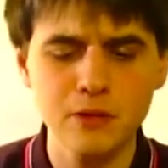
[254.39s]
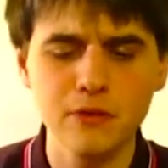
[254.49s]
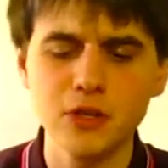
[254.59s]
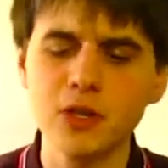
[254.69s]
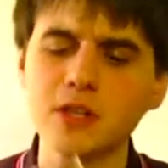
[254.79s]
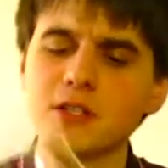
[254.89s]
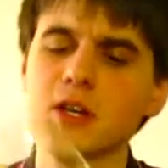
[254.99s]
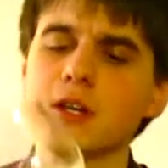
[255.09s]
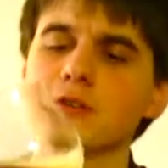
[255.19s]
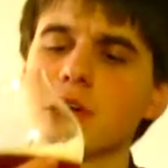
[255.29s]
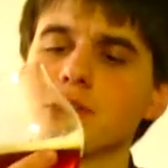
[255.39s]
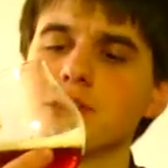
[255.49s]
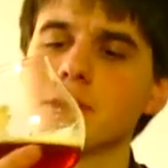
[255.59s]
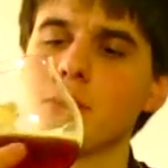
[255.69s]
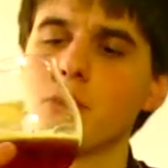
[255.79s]
Very nice kind of
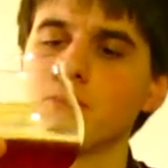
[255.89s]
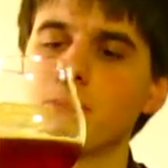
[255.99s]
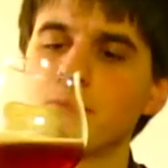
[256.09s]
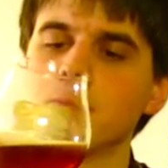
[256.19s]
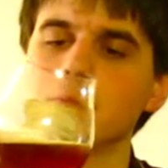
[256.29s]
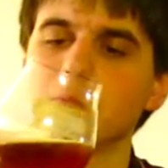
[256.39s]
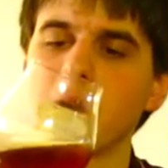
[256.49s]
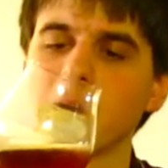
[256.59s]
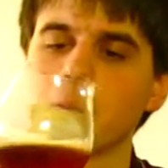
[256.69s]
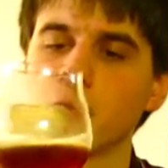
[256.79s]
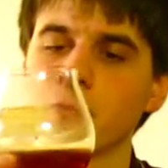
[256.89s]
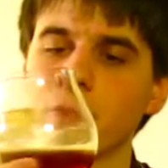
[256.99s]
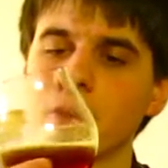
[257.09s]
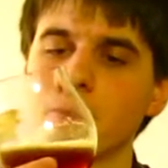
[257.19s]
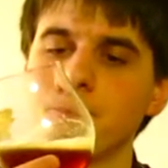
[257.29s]
toasty malt backbone
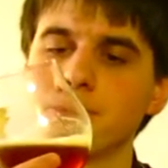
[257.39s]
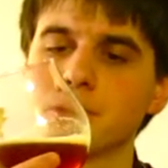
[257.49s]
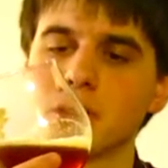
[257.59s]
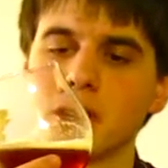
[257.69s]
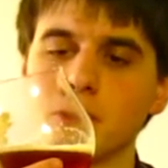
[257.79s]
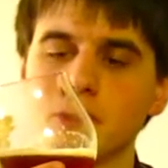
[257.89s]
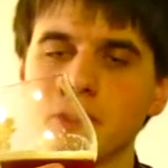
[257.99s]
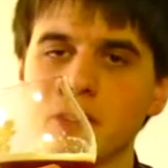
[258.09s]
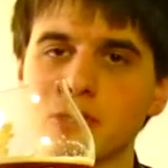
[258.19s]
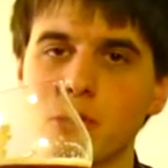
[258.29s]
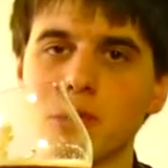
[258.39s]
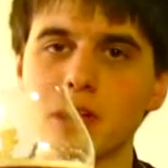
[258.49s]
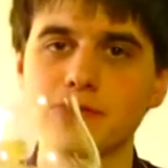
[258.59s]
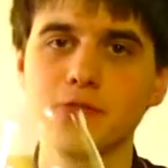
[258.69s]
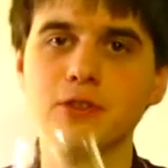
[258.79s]
there, together with a nice
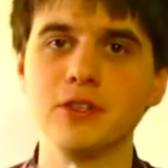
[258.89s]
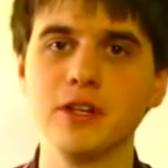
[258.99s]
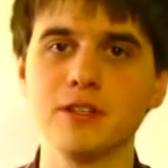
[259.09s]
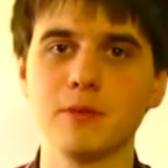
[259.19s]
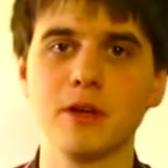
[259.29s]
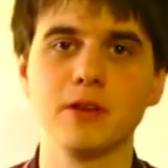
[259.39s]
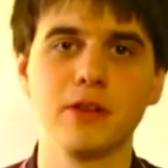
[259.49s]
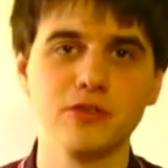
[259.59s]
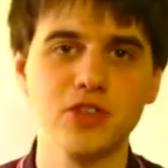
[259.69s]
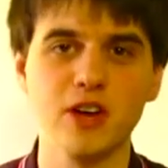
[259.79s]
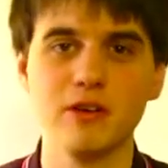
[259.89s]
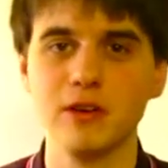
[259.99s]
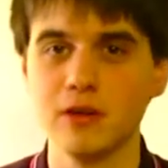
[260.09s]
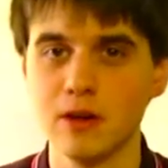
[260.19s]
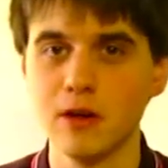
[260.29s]
complex fruitiness. I'm getting that
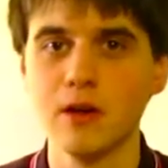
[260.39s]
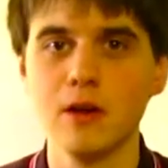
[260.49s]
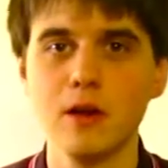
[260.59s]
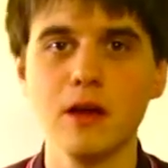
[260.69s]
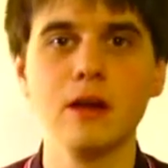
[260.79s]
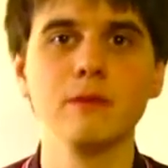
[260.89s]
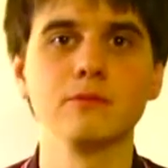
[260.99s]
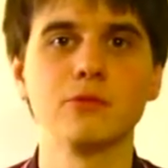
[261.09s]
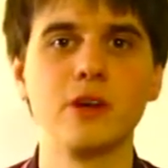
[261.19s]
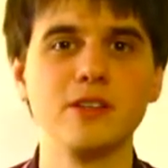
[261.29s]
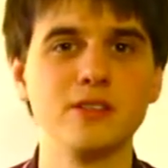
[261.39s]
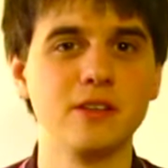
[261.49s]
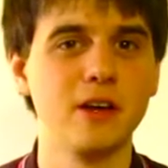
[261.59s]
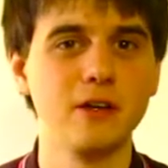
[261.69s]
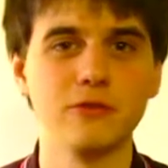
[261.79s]
cherry,
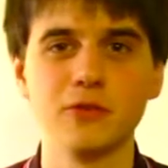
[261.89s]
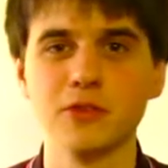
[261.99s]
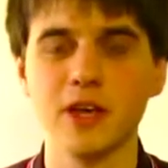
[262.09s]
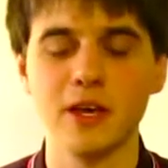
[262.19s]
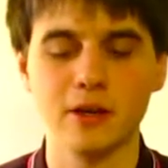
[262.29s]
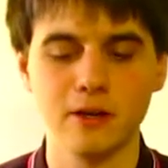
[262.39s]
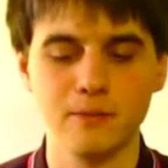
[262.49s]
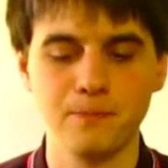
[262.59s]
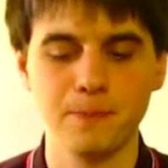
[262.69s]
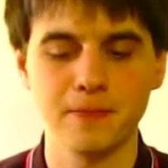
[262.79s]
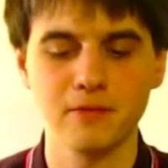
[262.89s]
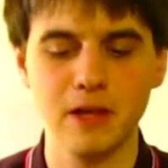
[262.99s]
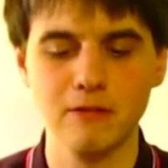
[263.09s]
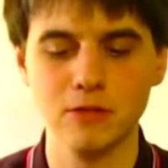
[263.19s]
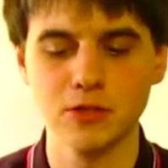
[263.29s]
raisin kind of fruitcake
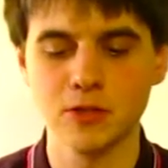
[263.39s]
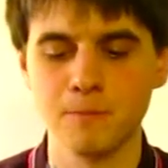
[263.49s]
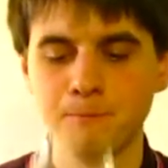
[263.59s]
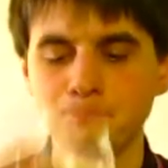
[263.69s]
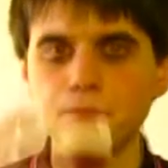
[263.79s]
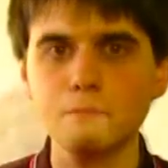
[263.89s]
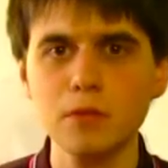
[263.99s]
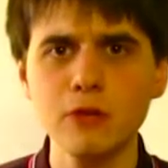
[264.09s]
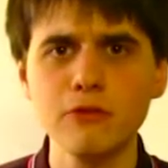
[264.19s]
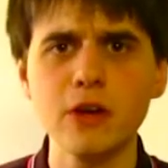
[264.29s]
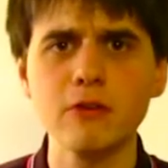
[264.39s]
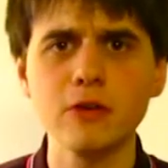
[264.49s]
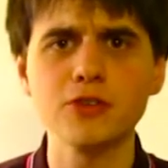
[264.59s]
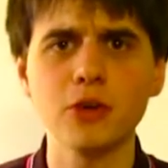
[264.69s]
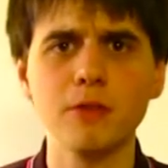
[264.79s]
flavors. Very,
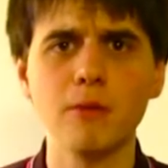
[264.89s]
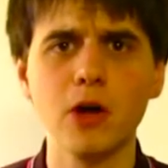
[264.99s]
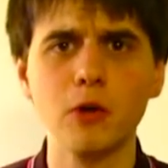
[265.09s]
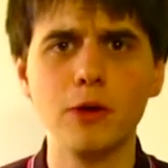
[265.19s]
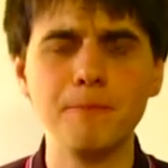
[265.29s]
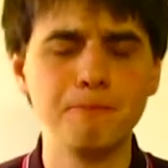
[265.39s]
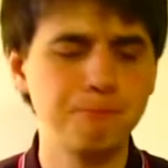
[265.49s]
very solid barley wine.